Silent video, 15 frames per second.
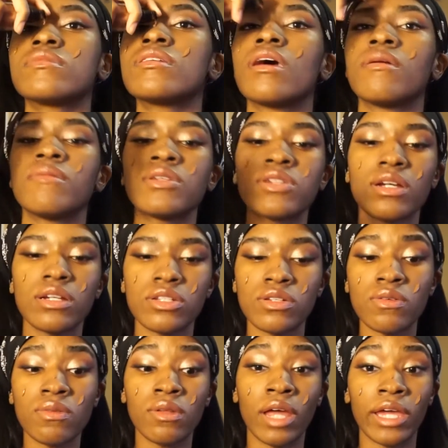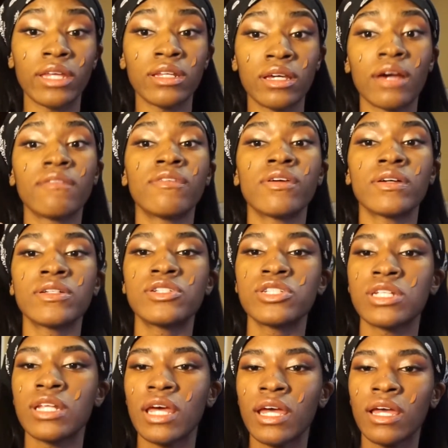I'm gonna try and do light coverage
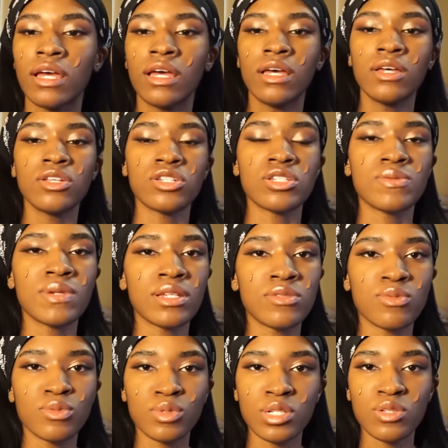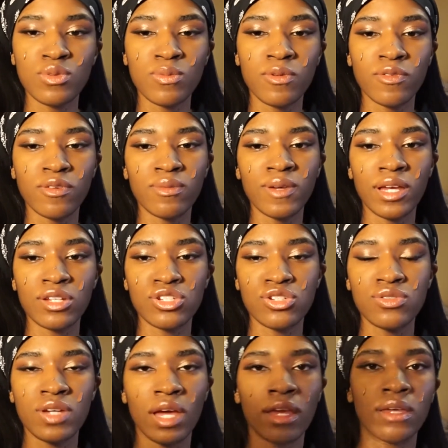today, just because since we're performing at
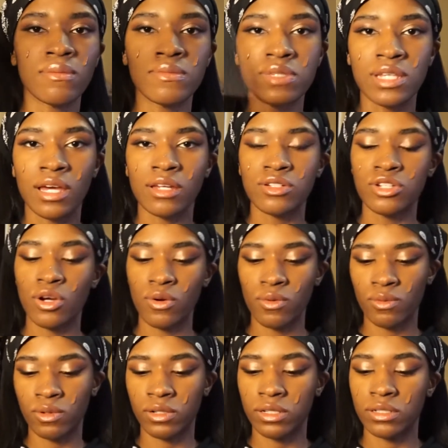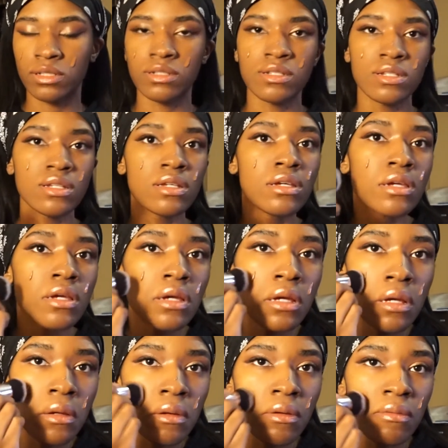2 games, I don't want
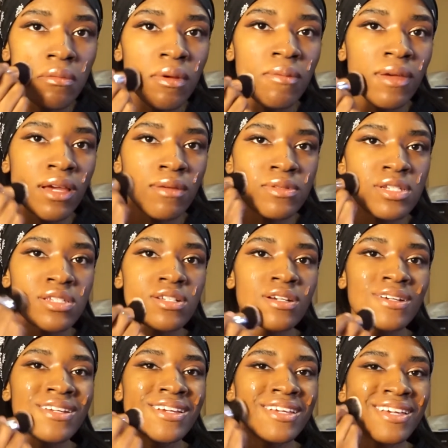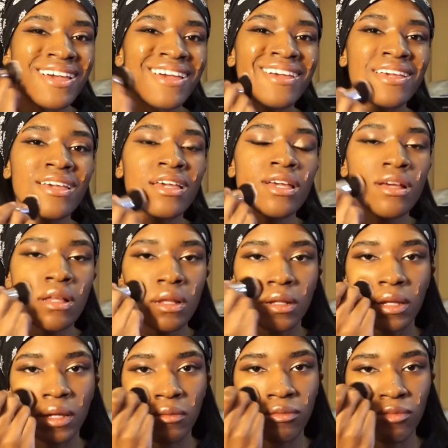my makeup to start getting cakey
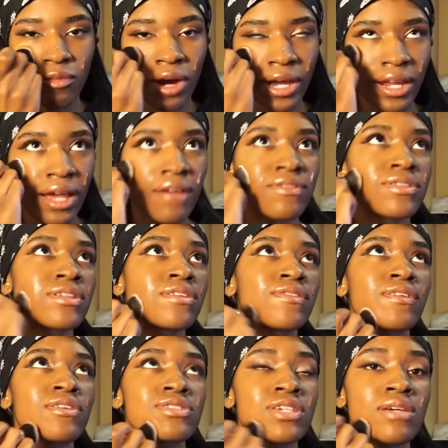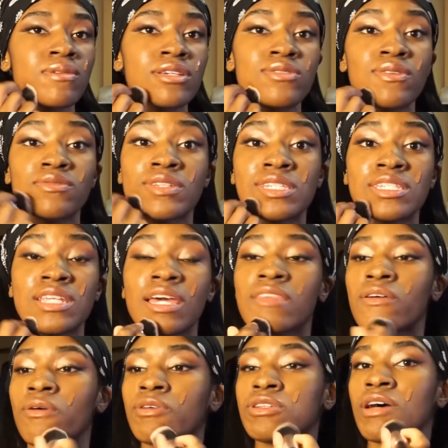like right after the first game because we have to stay
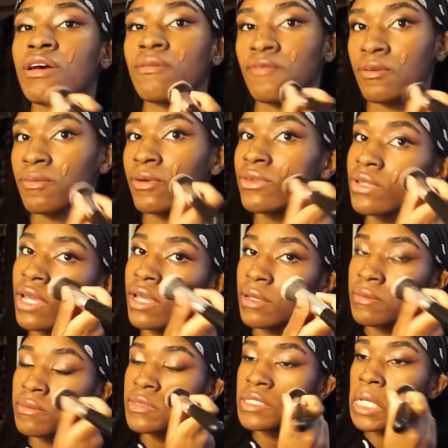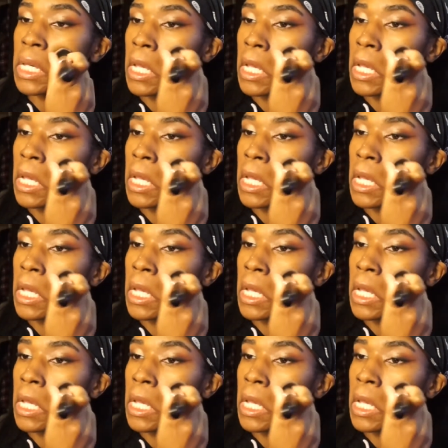the whole time for both games.